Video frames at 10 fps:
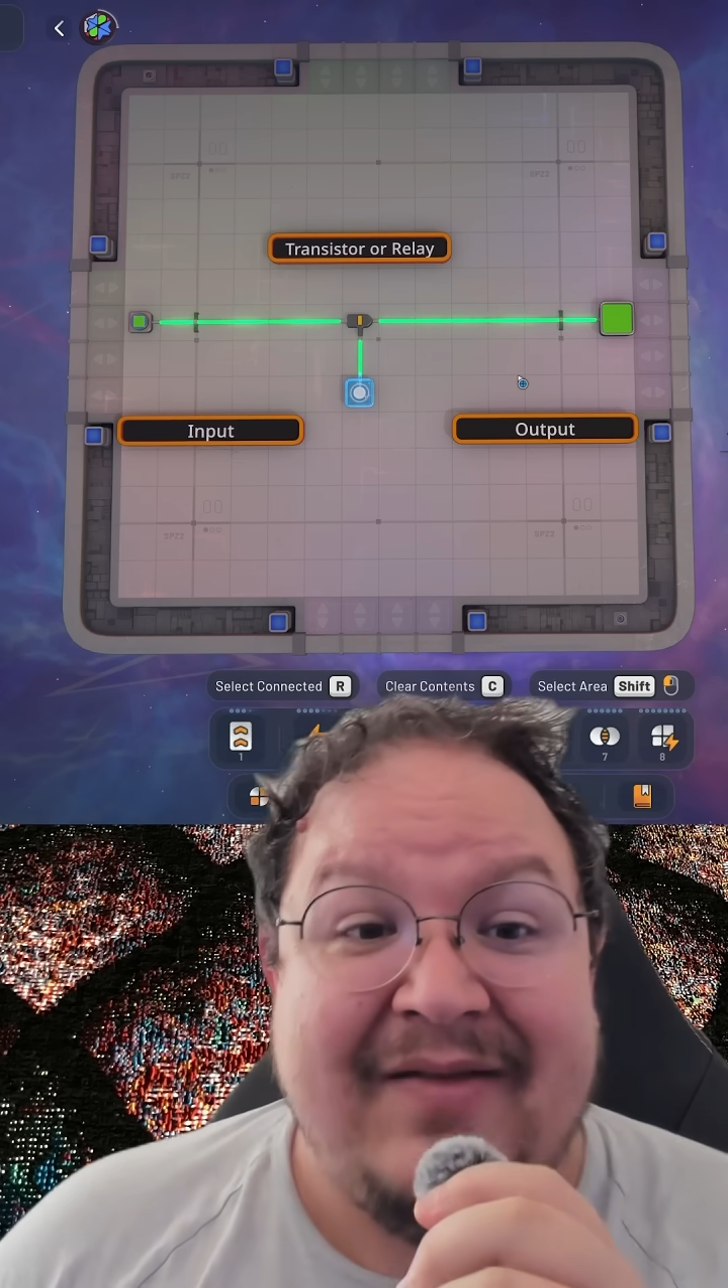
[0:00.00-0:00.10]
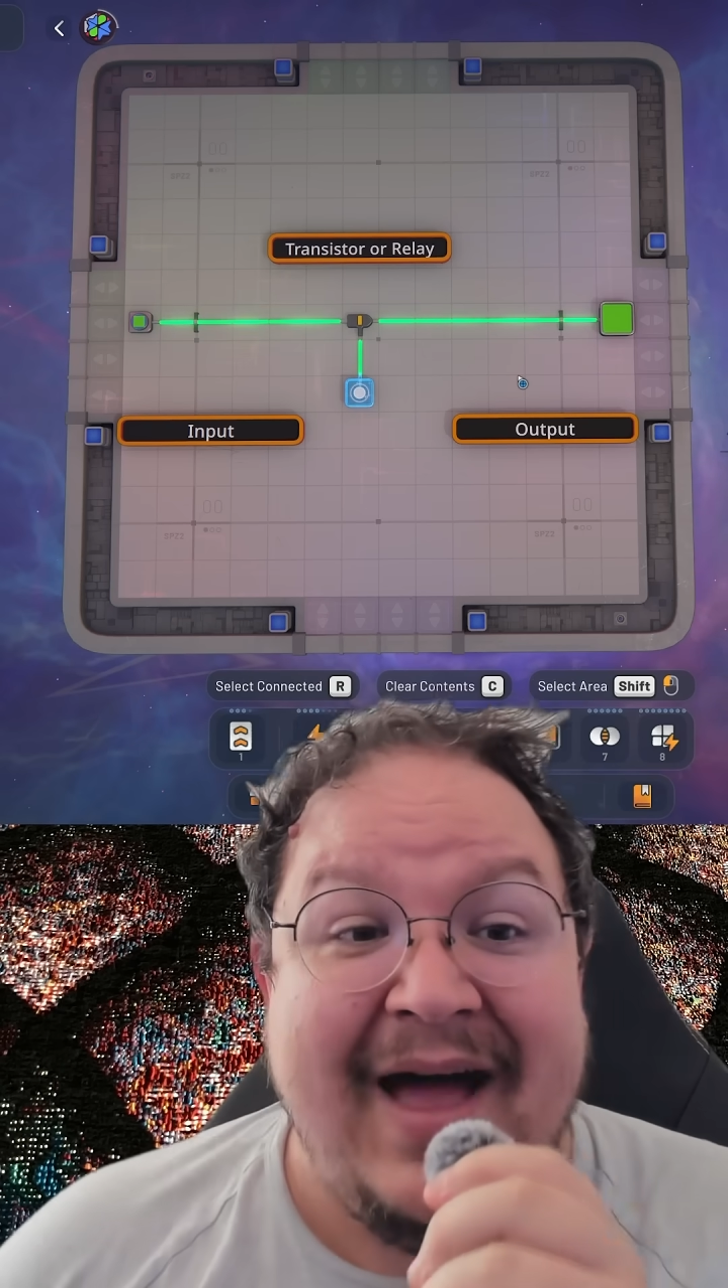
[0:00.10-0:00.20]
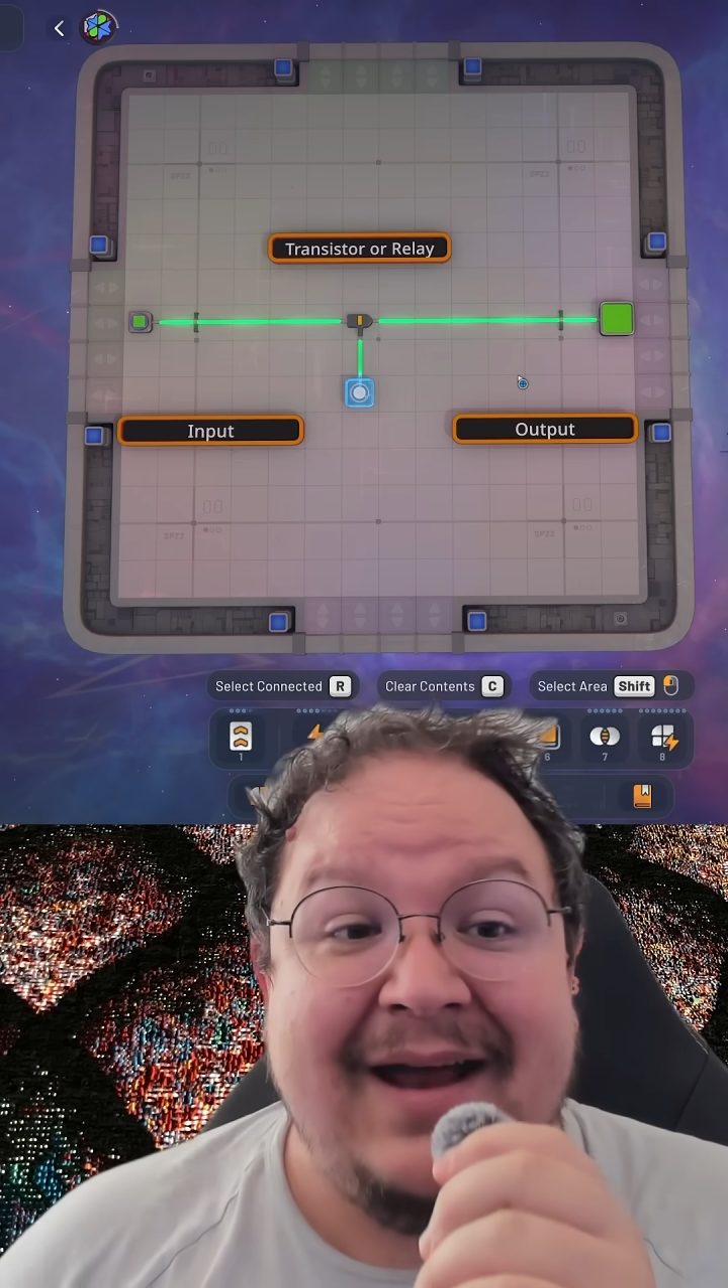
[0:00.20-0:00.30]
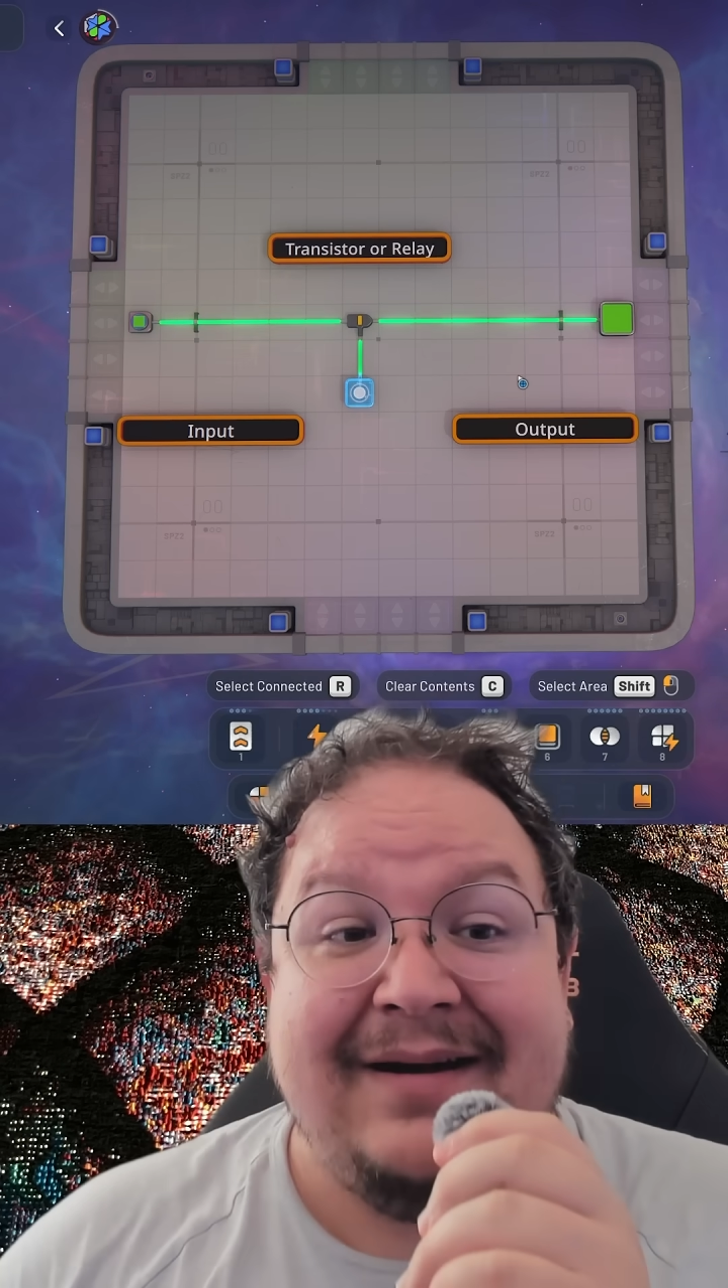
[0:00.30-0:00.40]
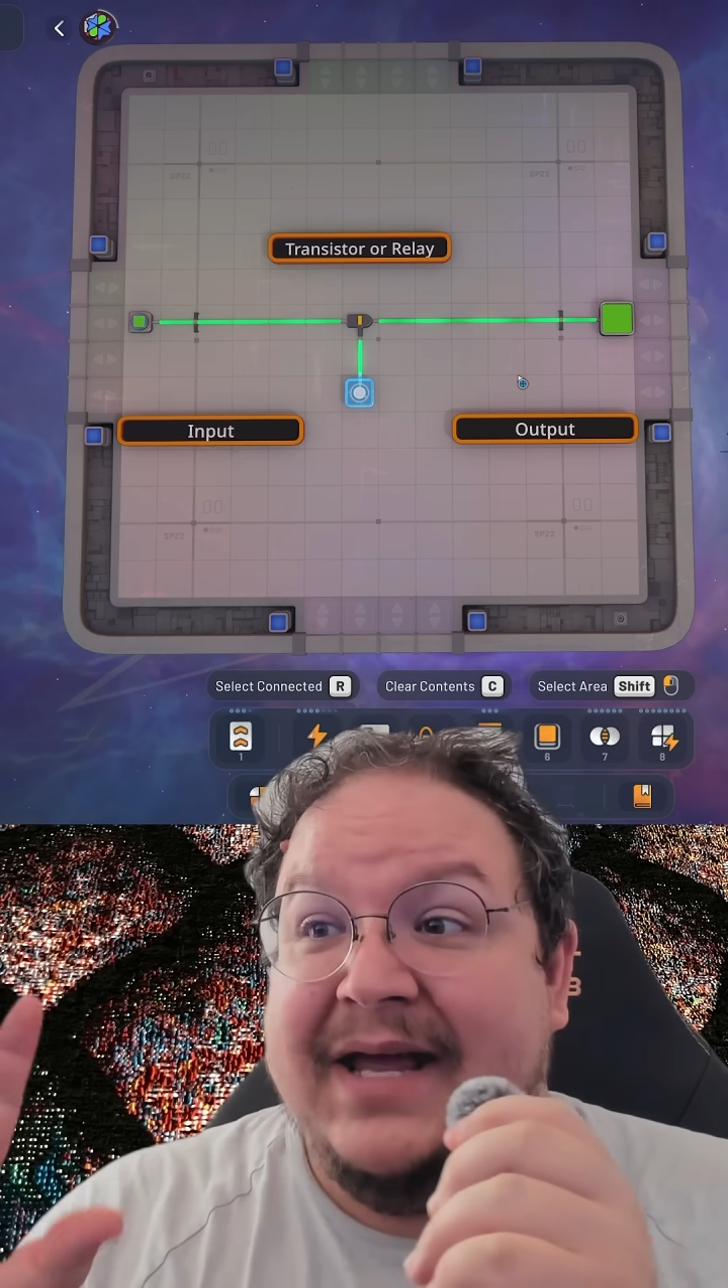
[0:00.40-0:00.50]

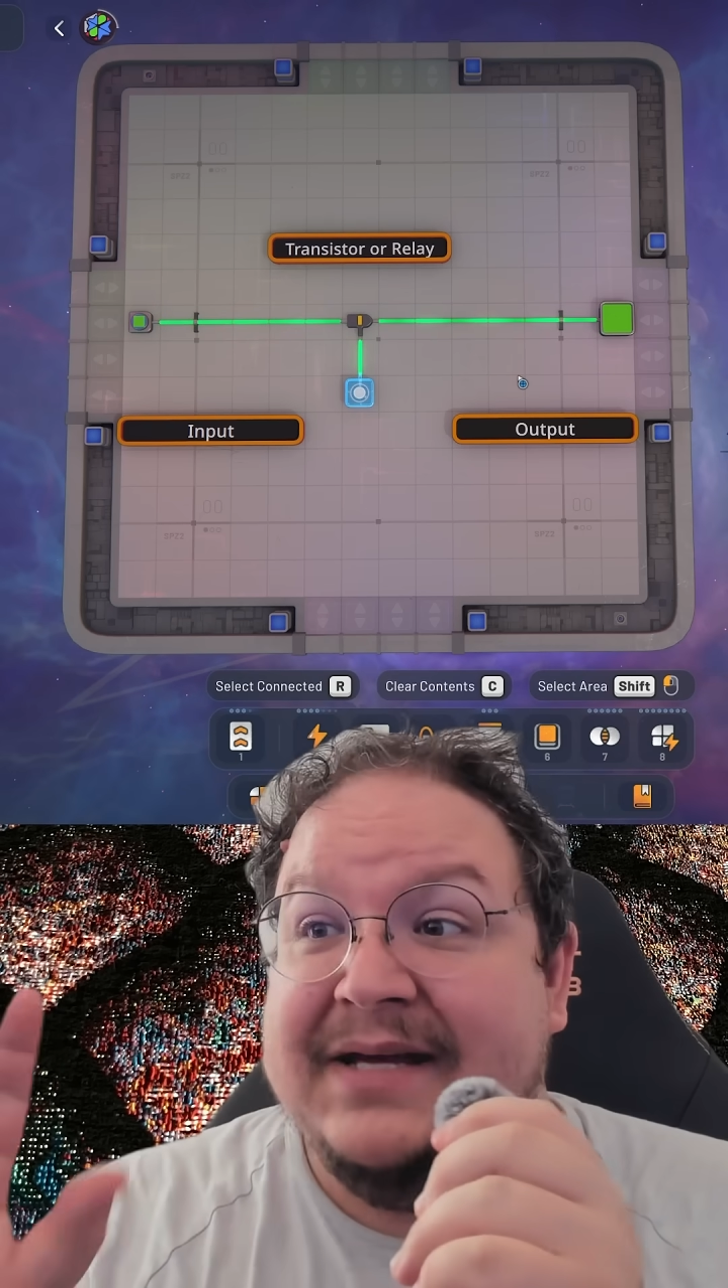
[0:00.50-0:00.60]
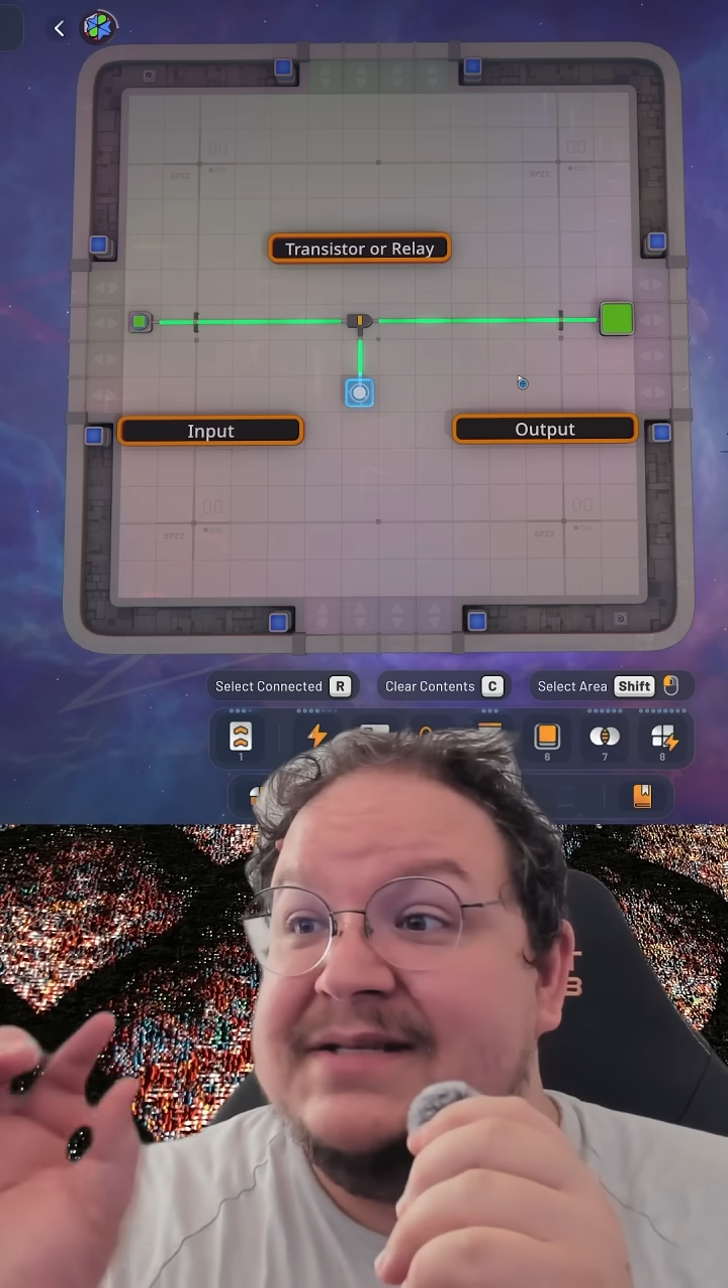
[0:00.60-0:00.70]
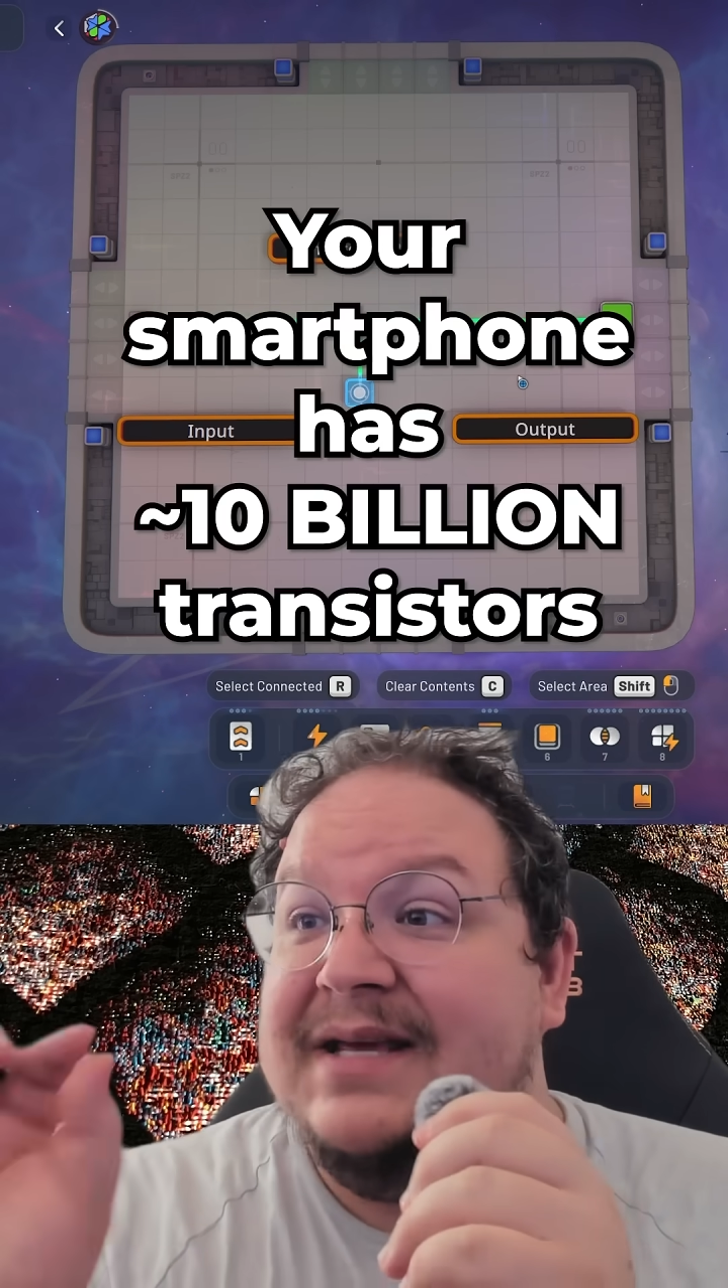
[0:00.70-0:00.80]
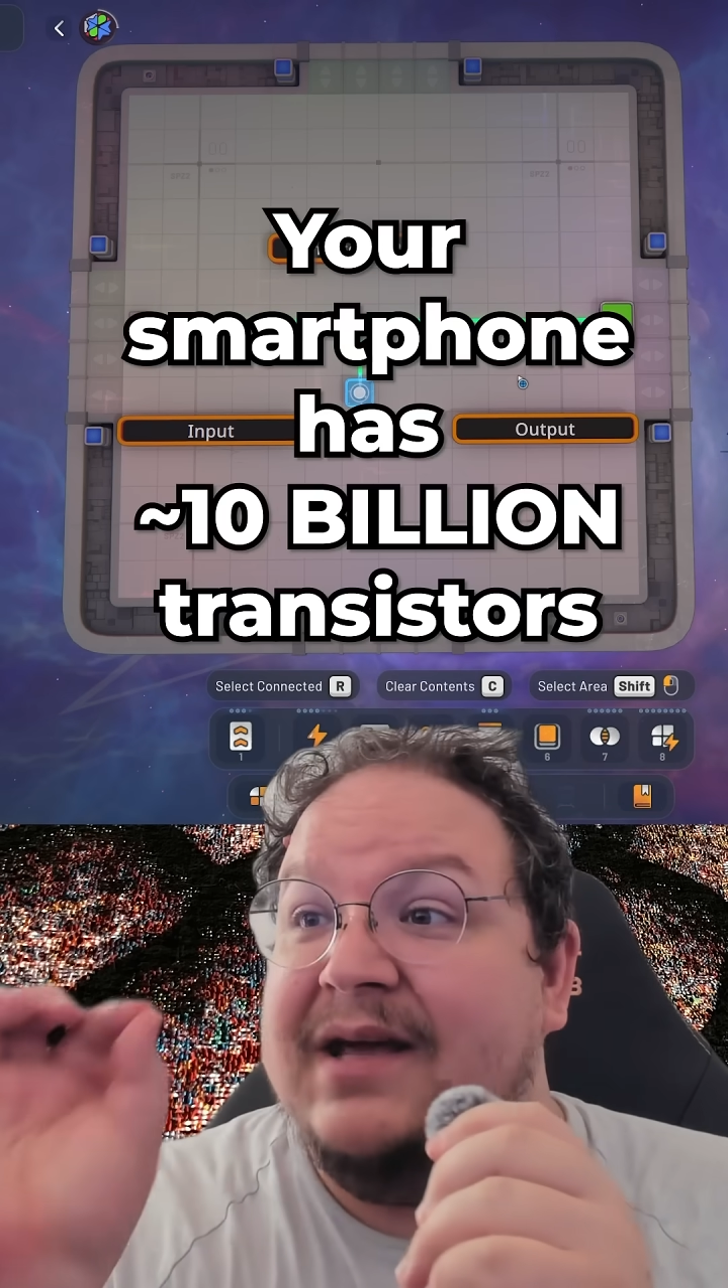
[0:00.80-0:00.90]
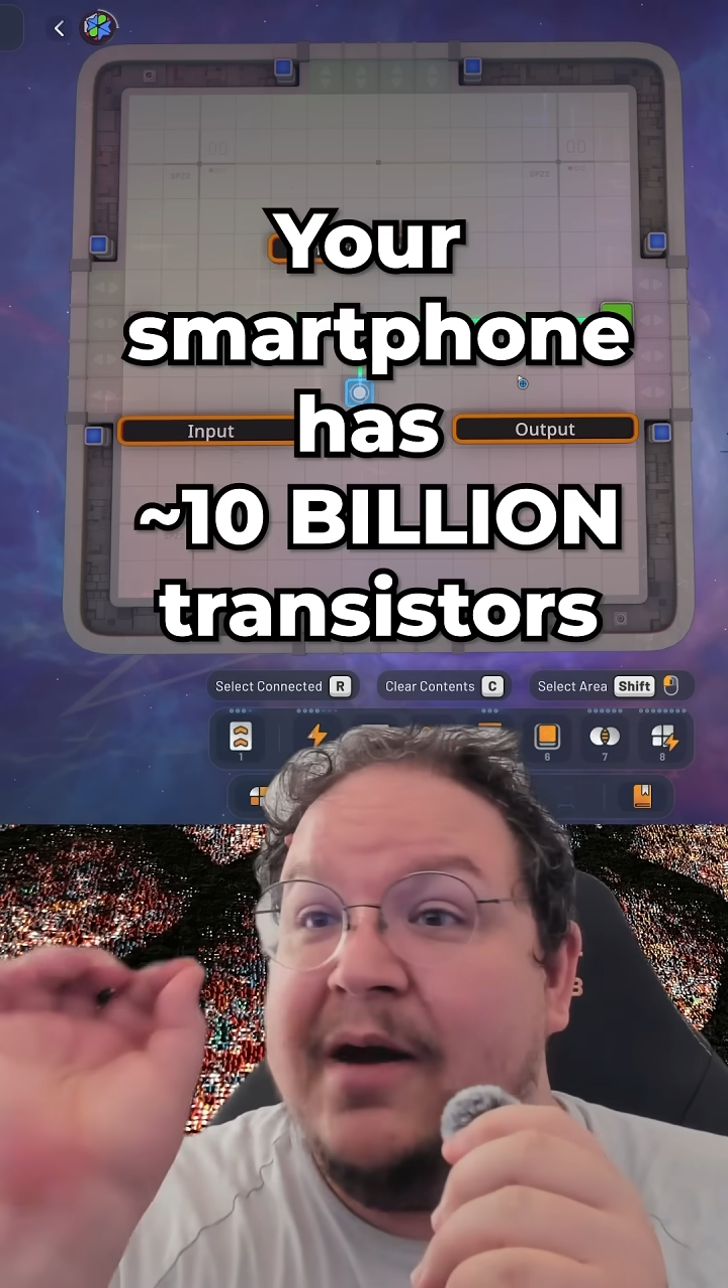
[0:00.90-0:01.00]
That
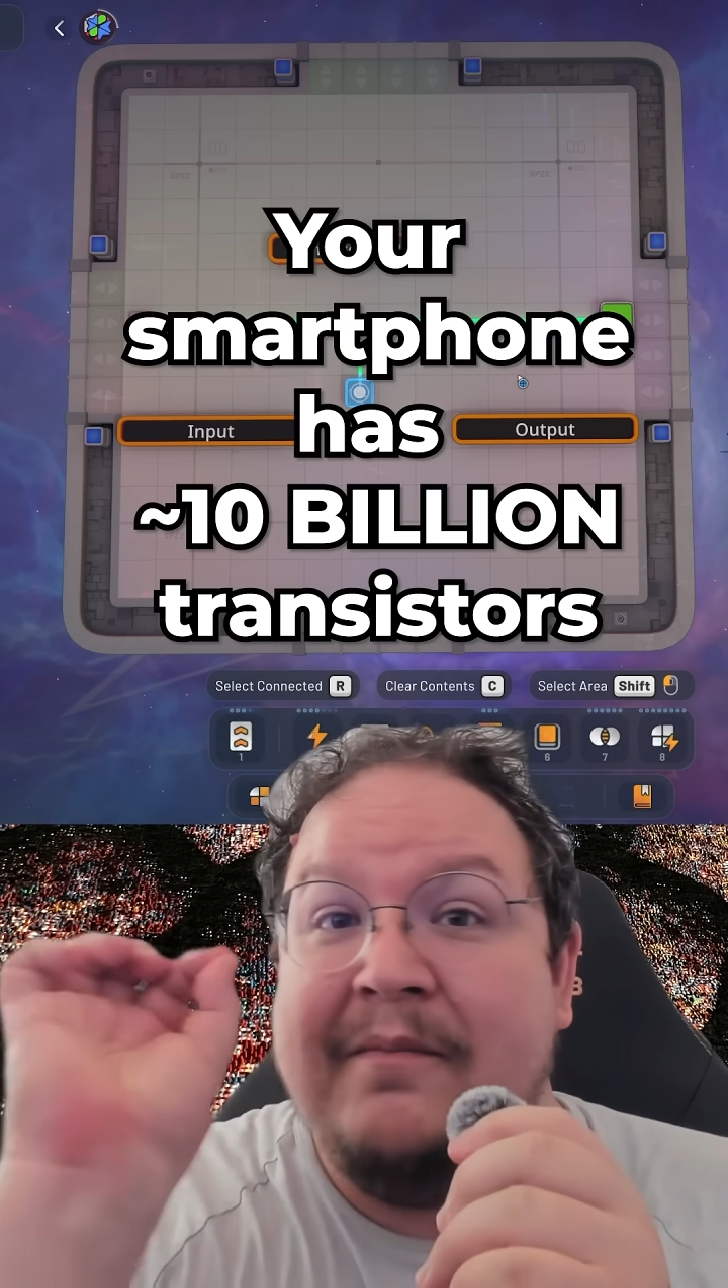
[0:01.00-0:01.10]
is the